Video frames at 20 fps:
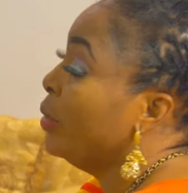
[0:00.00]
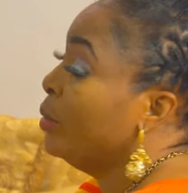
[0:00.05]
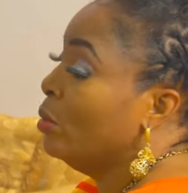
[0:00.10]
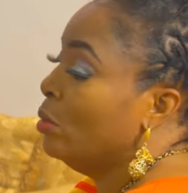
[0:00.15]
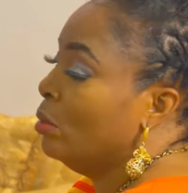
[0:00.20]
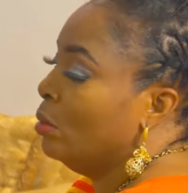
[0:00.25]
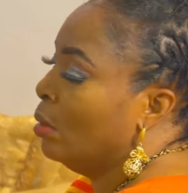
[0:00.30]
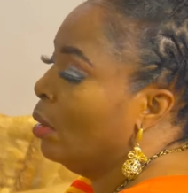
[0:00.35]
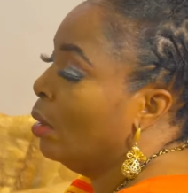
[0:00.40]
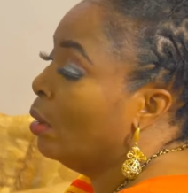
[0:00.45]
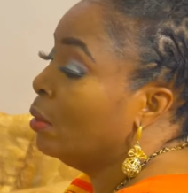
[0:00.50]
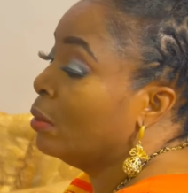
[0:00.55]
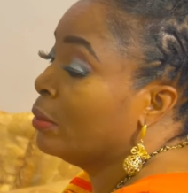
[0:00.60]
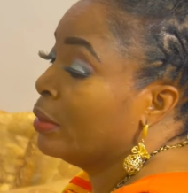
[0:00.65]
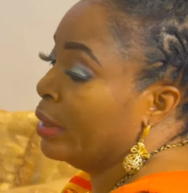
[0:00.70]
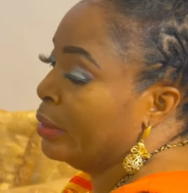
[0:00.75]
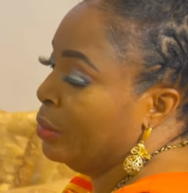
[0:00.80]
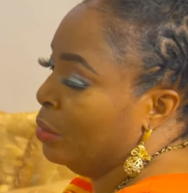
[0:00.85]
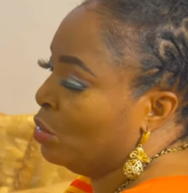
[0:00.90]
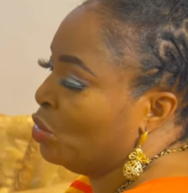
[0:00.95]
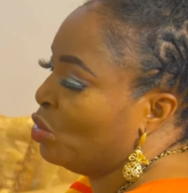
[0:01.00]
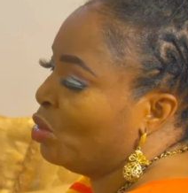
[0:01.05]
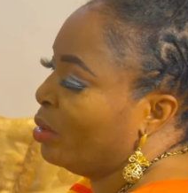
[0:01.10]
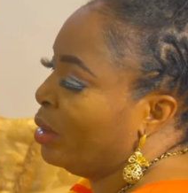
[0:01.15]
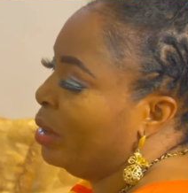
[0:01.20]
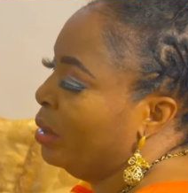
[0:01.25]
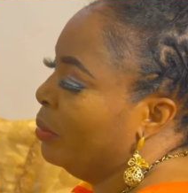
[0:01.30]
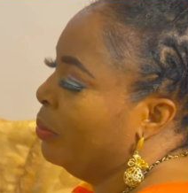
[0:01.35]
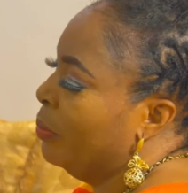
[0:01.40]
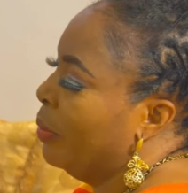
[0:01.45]
know all that you're
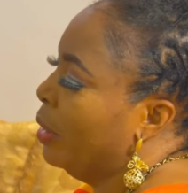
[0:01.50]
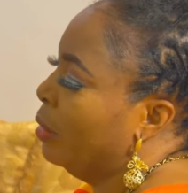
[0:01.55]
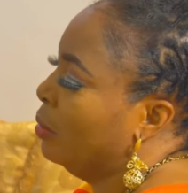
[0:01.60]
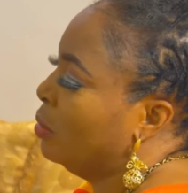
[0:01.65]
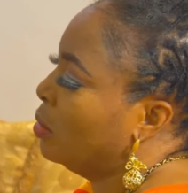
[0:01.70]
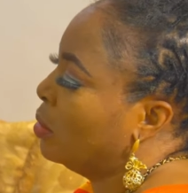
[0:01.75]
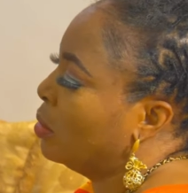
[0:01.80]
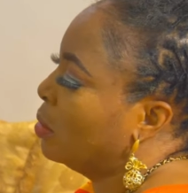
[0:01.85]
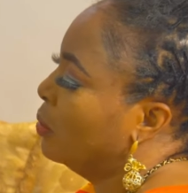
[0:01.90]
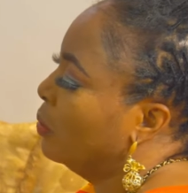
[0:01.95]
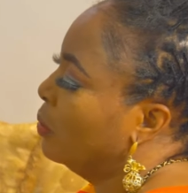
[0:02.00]
talking about.